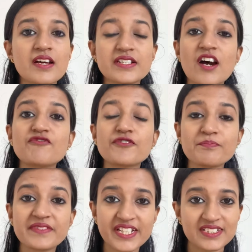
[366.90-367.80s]
Now
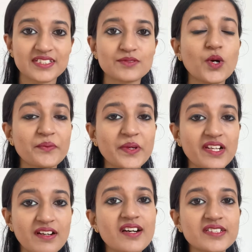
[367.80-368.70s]
from this, what we
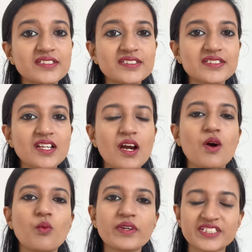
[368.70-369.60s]
learn is,
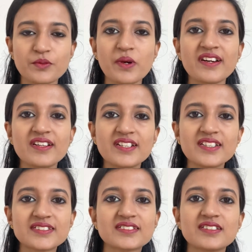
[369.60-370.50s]
whichever
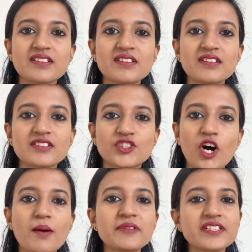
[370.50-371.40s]
is the
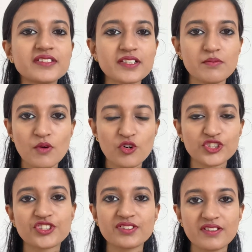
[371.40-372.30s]
dominant
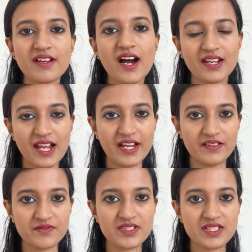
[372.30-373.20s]
emotion in our
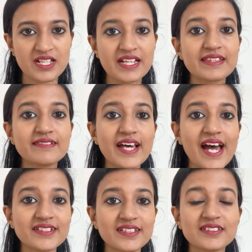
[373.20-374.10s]
lives,
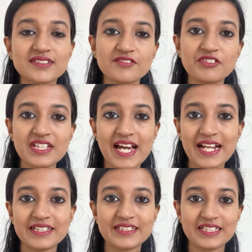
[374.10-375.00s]
that is the
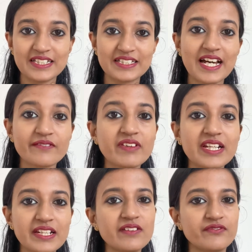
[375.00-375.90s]
reality that we
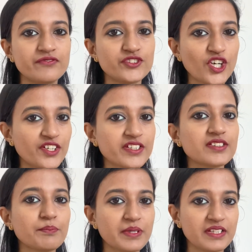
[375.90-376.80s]
live during
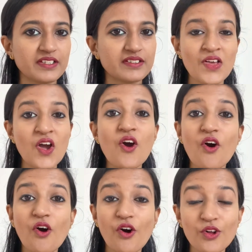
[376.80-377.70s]
the period.
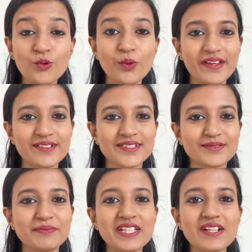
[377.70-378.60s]
Always
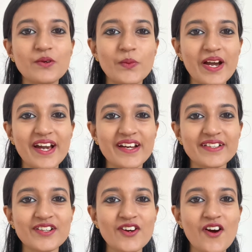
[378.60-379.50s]
be
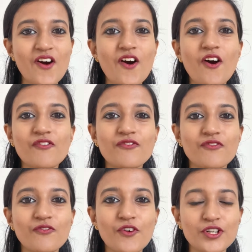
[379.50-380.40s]
aware of
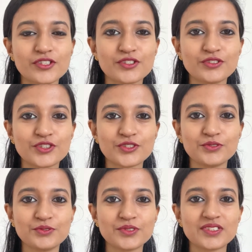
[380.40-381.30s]
what to
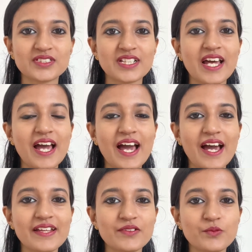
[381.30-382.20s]
choose
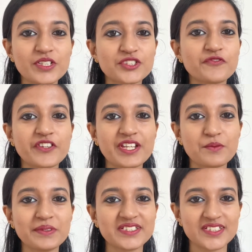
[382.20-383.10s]
and which
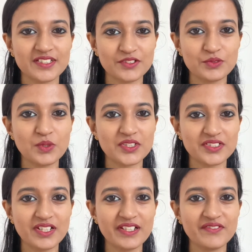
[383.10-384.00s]
frequency you want
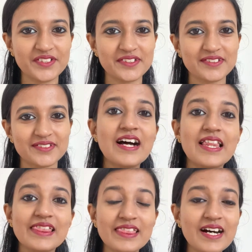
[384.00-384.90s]
to live in.
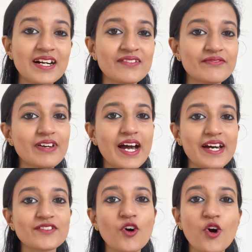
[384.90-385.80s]
Love
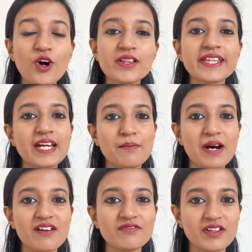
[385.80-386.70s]
and all the
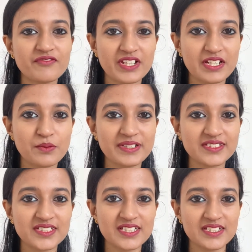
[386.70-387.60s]
above
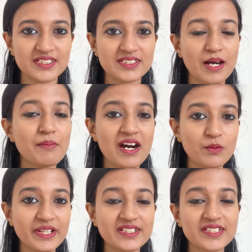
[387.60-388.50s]
frequencies
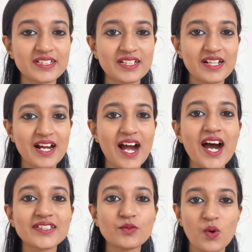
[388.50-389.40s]
above it
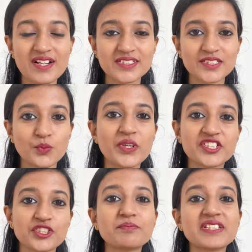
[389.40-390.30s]
are the ones we
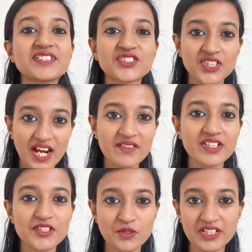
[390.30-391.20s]
should be
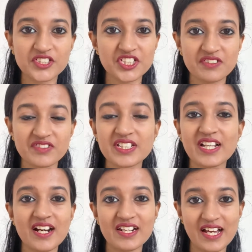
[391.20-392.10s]
striving to achieve in
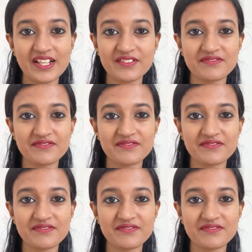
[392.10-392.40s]
our life.